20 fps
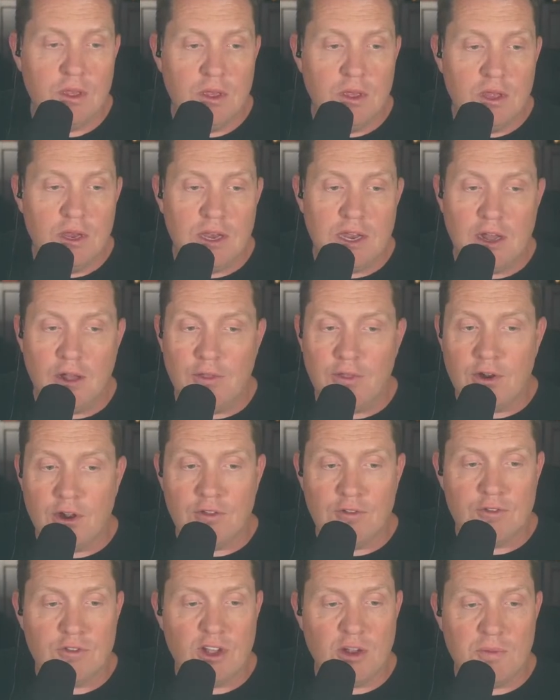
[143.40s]
Now, they're
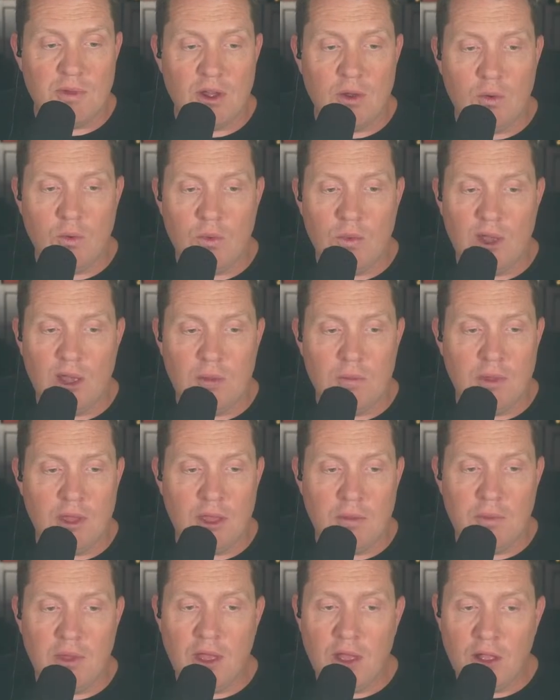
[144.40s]
also talking about
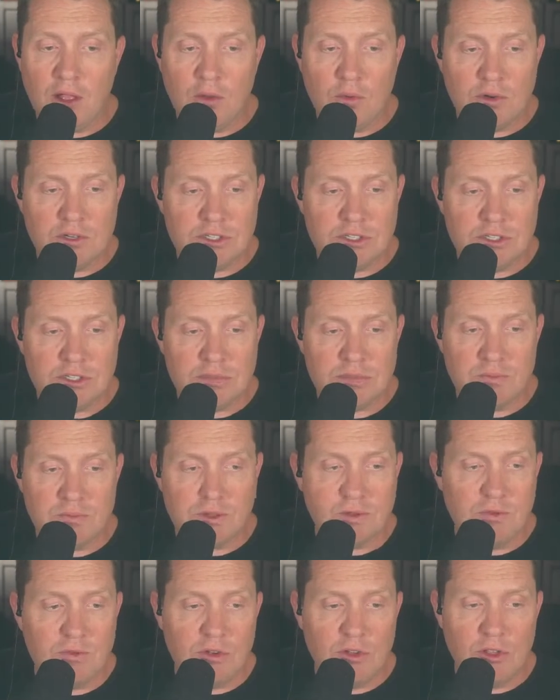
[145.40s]
WebML, which has
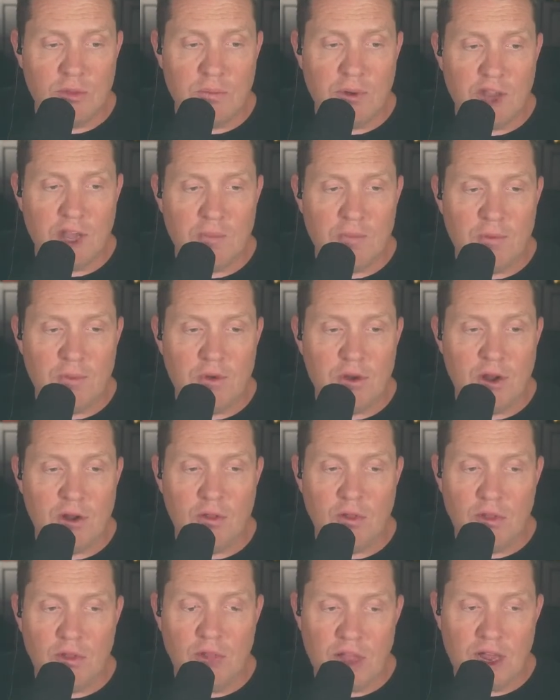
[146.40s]
been really popular, and a
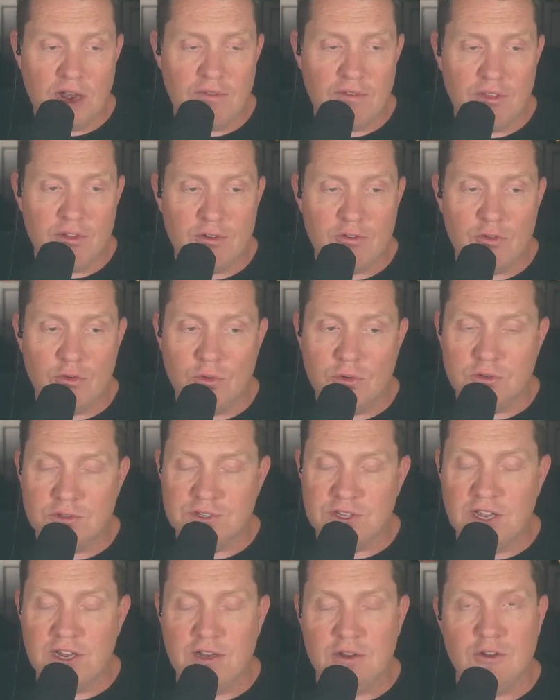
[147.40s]
lot of other tools,
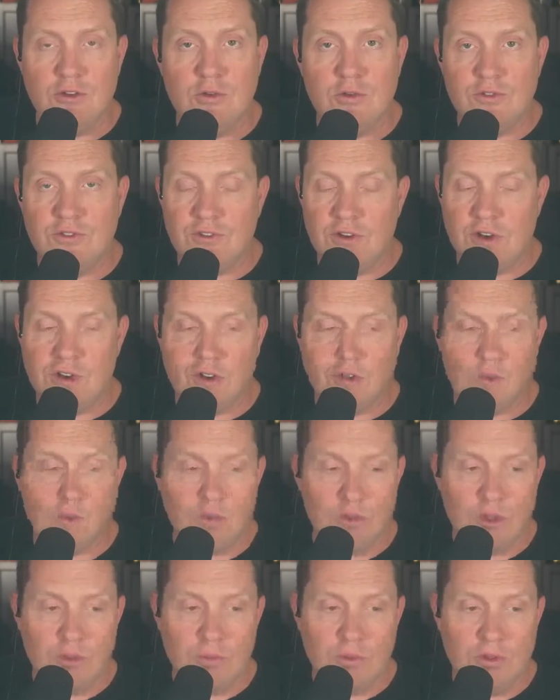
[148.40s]
and Google's starting to
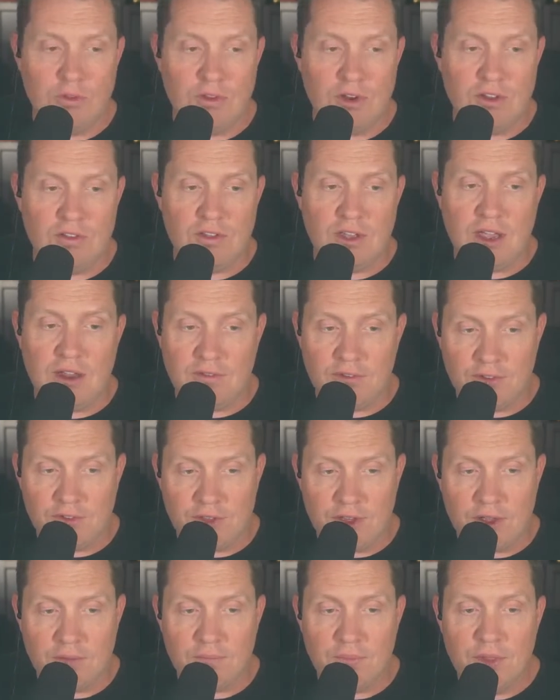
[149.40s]
really build it into
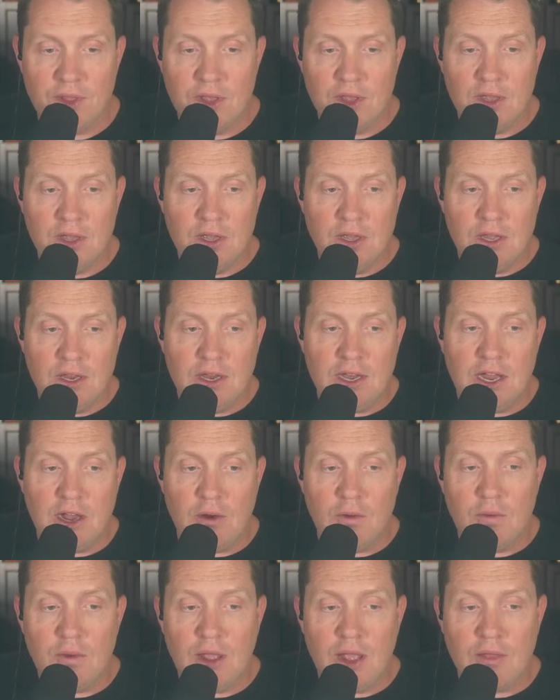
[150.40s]
everything.
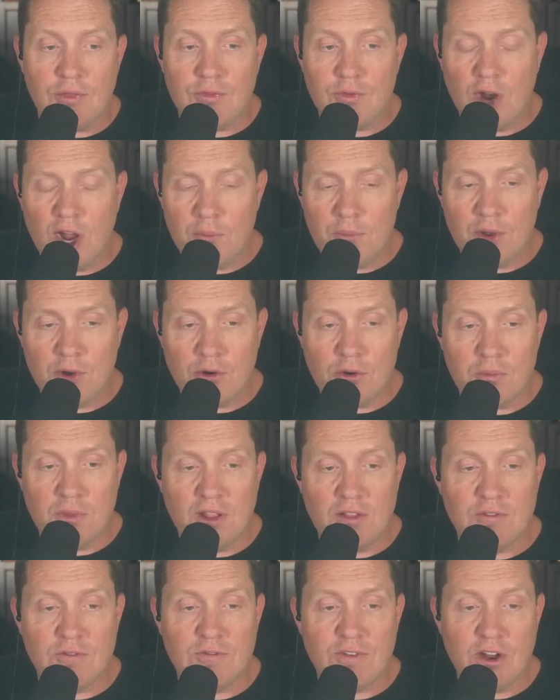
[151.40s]
Now, Anthropic
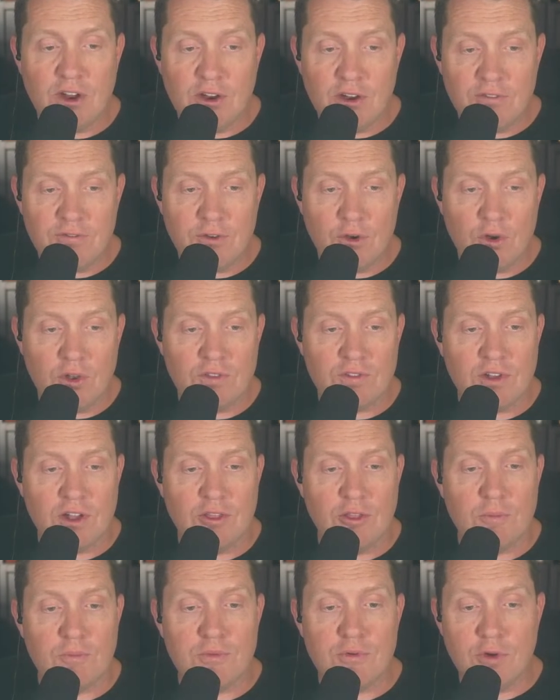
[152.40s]
remains very focused on
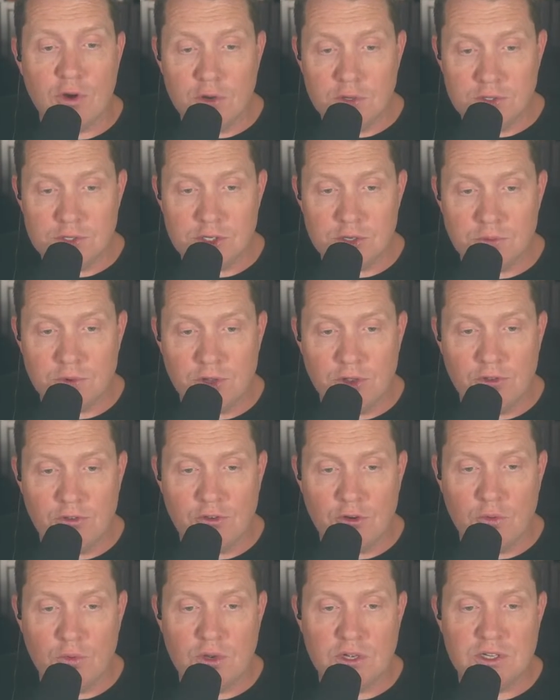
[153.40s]
the prosumer
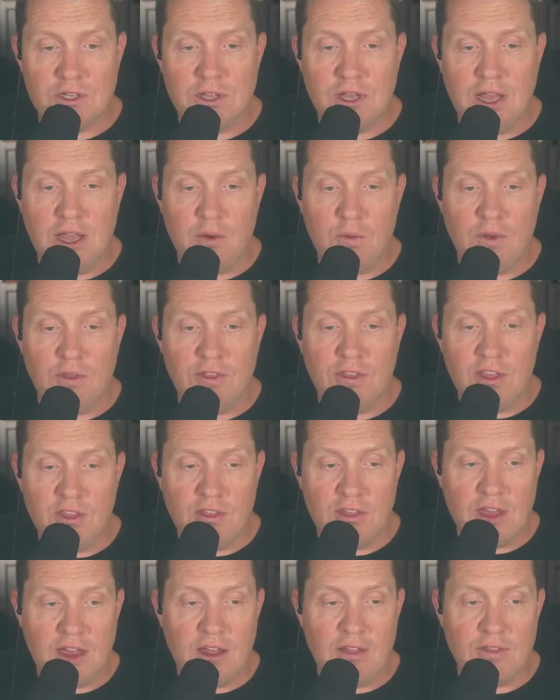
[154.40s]
user, with, and within
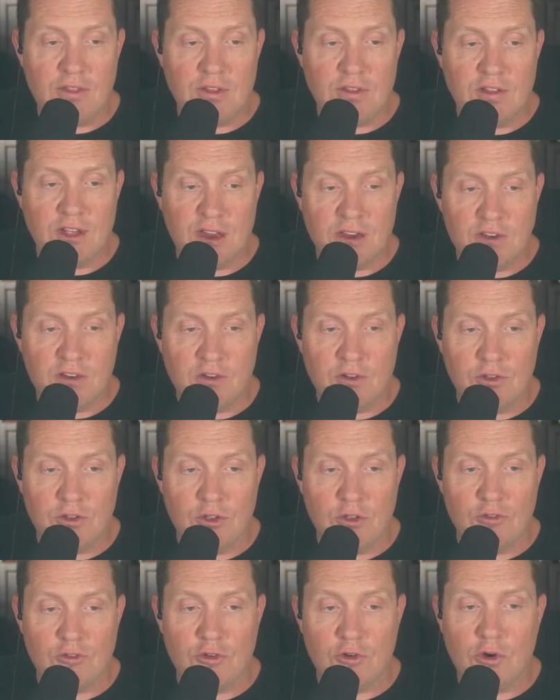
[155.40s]
that, the technical
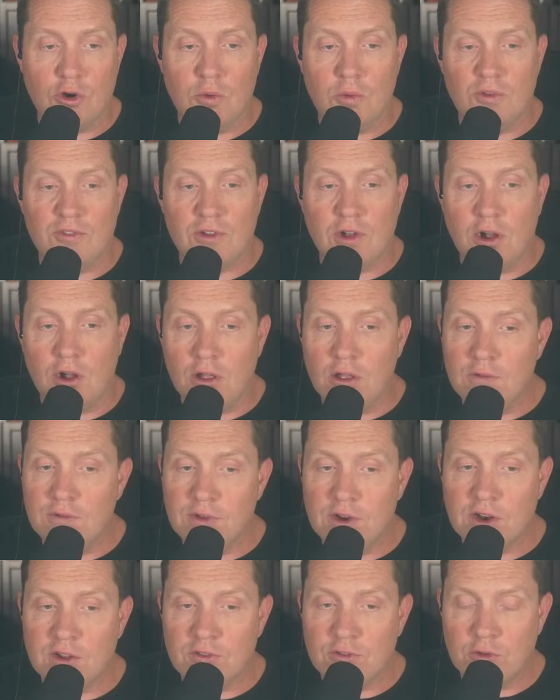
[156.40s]
user. Almost all of their
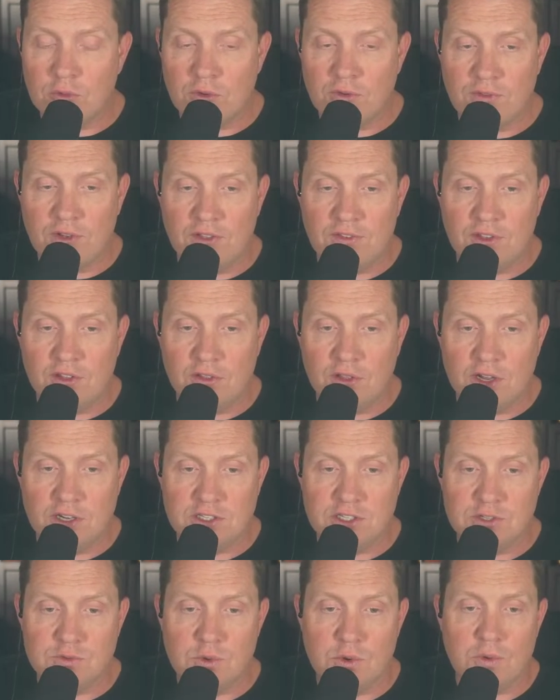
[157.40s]
consumer facing
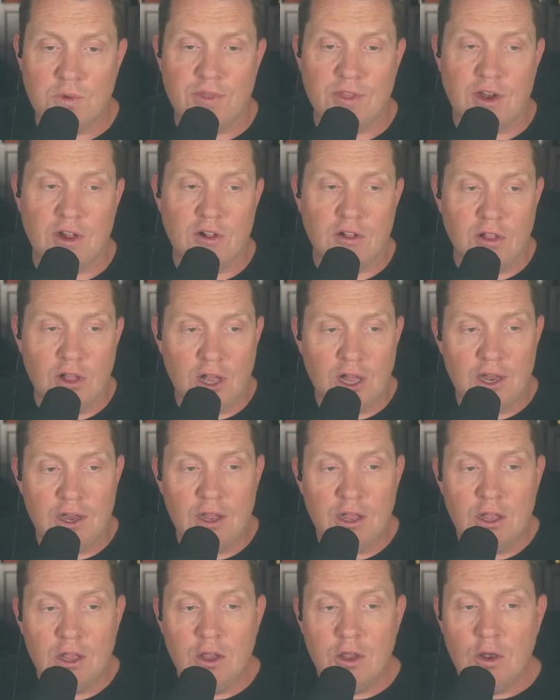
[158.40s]
launches were within Claude
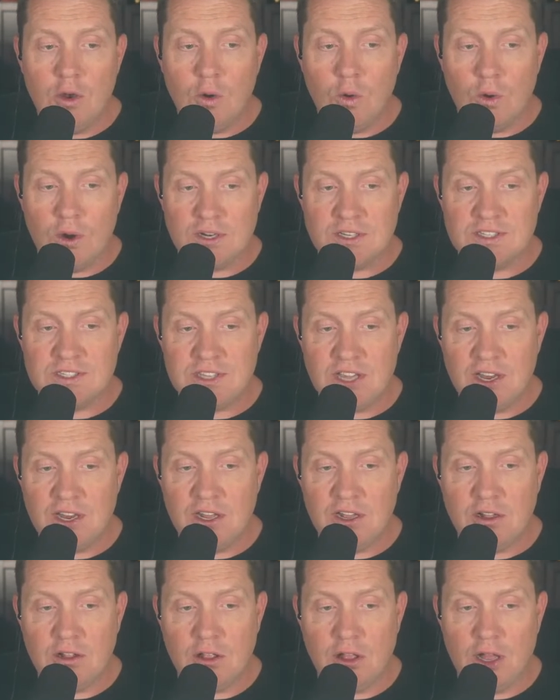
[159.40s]
or
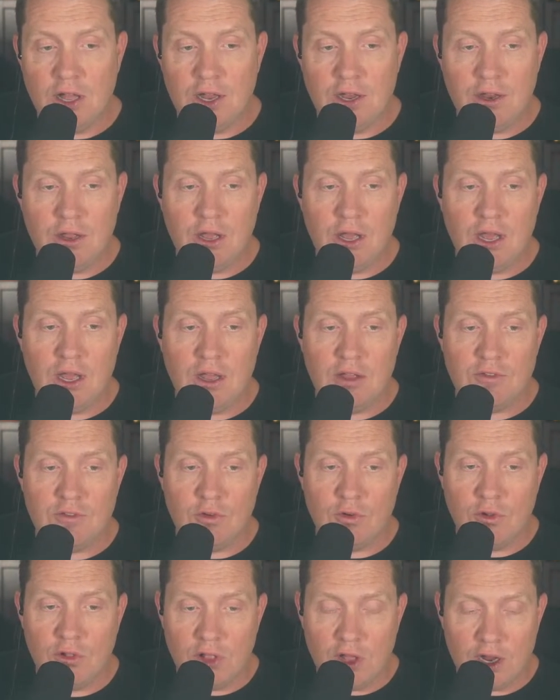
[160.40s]
extending Claude, uh, so
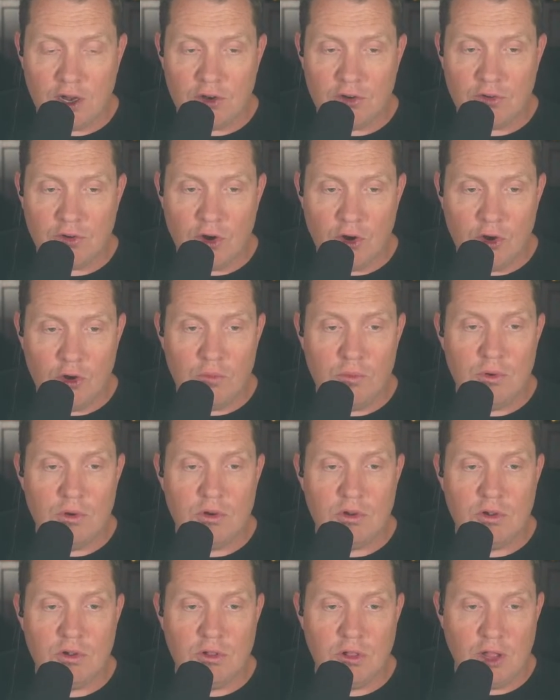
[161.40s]
Claude Chrome,
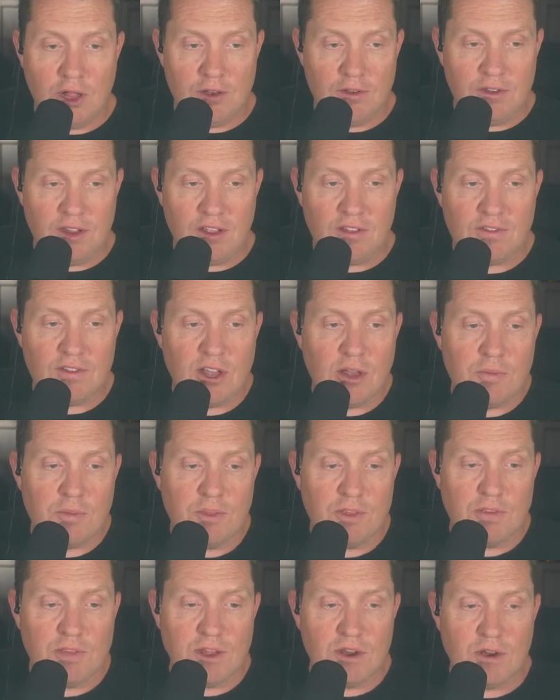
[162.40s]
Claude Desktop,
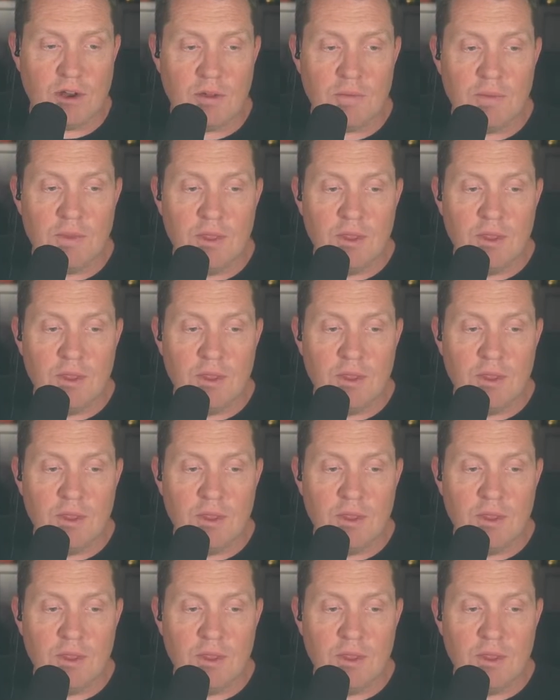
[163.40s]
etc. cetera.